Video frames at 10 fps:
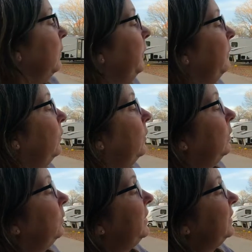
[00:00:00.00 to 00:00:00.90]

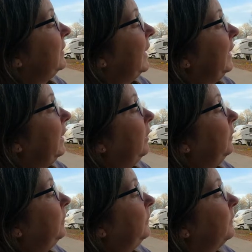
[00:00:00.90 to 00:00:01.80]
Before we just had
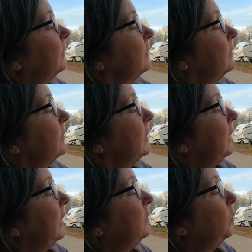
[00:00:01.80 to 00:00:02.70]

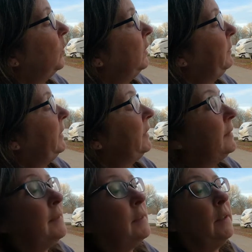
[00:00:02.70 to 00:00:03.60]
it's a 1
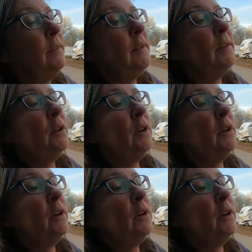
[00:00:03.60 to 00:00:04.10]
piece and these